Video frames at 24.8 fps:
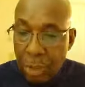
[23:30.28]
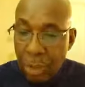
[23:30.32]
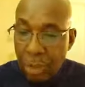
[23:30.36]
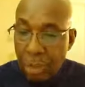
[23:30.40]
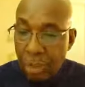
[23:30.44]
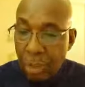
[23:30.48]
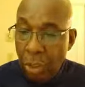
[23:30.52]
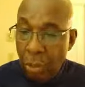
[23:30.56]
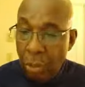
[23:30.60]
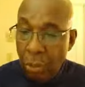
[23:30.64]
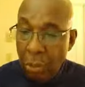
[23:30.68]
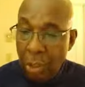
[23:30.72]

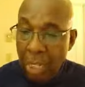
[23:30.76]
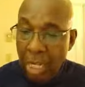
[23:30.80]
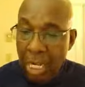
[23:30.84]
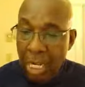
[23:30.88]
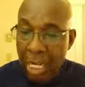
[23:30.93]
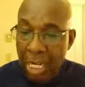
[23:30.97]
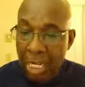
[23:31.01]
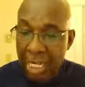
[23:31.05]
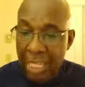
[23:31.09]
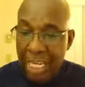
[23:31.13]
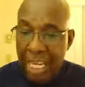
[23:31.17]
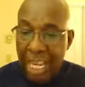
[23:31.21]
So
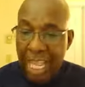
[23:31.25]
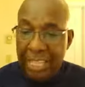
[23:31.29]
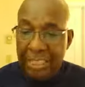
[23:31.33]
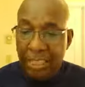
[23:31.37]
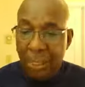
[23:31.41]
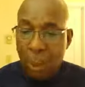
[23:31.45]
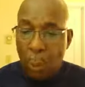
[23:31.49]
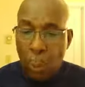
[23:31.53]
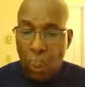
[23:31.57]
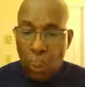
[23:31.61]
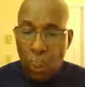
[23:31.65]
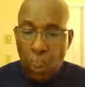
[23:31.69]

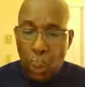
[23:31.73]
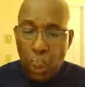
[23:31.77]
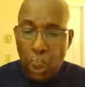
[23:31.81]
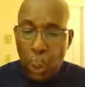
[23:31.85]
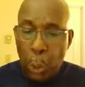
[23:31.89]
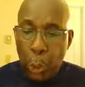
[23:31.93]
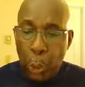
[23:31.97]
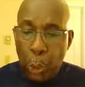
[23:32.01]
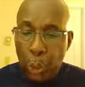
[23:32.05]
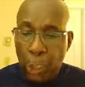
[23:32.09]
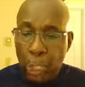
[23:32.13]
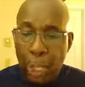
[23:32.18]
let the
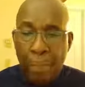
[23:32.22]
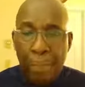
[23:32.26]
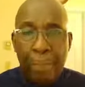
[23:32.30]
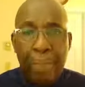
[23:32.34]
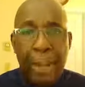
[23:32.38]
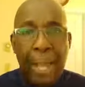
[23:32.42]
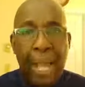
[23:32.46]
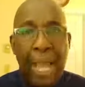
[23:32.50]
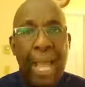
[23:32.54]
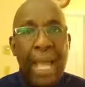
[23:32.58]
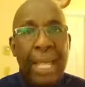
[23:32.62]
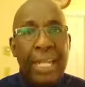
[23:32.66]
word
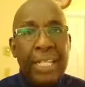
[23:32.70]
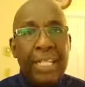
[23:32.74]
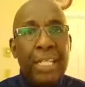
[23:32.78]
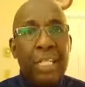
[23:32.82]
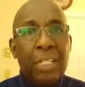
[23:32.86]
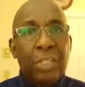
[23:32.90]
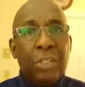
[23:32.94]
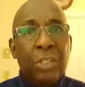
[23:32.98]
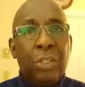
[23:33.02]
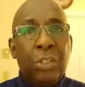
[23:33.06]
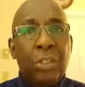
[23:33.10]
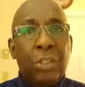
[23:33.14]
abide
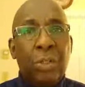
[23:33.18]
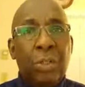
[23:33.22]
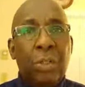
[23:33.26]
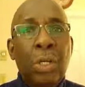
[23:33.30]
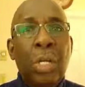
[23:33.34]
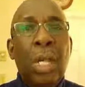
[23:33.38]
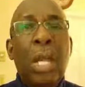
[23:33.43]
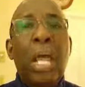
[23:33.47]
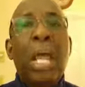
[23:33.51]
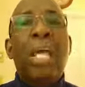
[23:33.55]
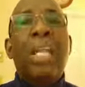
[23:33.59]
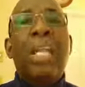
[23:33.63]
in you.
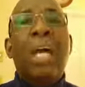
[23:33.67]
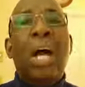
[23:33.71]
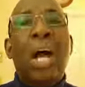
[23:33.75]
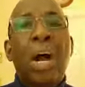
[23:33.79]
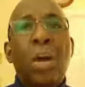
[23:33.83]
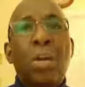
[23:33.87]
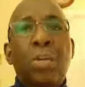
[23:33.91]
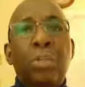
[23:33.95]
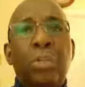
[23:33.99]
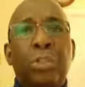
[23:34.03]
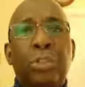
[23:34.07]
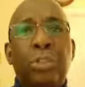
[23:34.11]
And
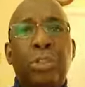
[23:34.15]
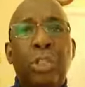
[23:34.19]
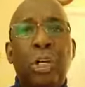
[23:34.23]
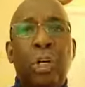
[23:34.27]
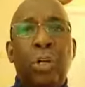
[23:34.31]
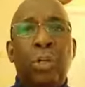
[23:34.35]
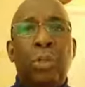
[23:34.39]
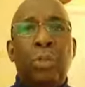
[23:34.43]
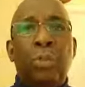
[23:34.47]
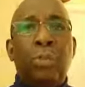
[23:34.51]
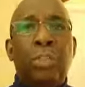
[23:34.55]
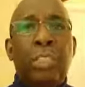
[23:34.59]

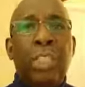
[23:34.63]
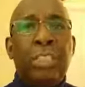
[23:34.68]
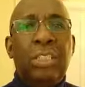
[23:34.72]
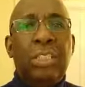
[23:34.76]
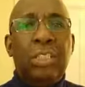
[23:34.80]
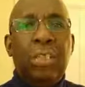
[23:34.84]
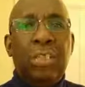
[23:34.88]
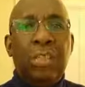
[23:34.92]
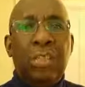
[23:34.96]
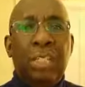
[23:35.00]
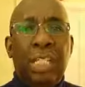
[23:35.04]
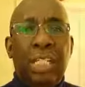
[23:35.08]
also,
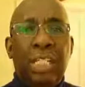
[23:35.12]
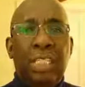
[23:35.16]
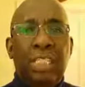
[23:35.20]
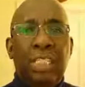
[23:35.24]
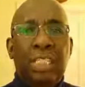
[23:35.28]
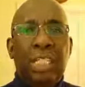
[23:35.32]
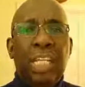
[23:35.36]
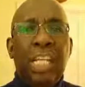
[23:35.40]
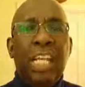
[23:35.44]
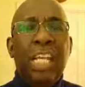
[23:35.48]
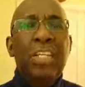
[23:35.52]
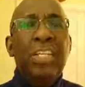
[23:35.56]
listen to
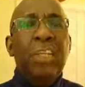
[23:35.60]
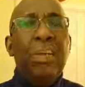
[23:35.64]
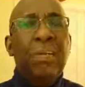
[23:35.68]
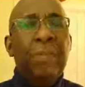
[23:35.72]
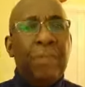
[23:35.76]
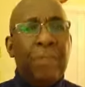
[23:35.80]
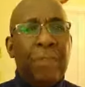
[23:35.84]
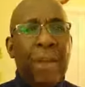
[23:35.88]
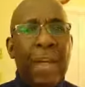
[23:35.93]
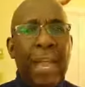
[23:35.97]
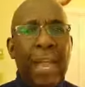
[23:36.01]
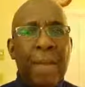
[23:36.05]
this, in your
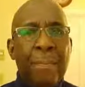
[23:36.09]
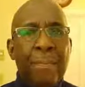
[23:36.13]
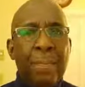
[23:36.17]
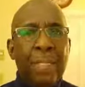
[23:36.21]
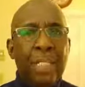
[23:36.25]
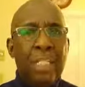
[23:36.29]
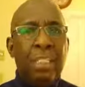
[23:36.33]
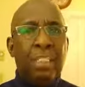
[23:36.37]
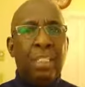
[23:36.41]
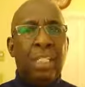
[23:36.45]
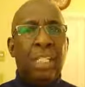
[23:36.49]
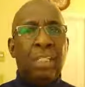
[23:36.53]

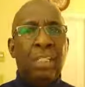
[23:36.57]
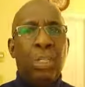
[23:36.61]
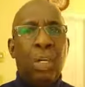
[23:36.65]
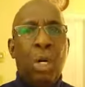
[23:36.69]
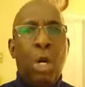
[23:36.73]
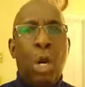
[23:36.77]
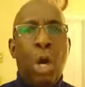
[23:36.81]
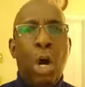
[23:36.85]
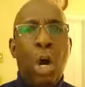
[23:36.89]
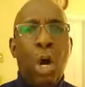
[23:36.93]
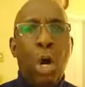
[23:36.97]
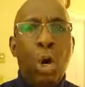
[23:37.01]
families, in
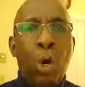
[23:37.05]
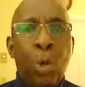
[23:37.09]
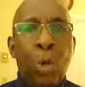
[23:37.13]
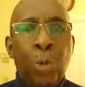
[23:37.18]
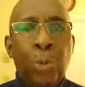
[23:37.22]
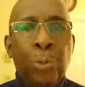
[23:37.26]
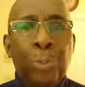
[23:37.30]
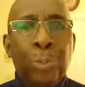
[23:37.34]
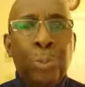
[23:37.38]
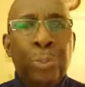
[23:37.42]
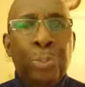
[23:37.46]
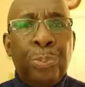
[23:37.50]
your
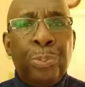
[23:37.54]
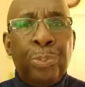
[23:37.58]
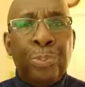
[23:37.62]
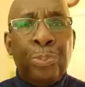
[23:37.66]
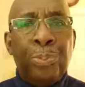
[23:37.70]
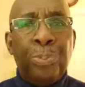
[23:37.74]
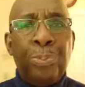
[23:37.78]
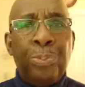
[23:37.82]
home,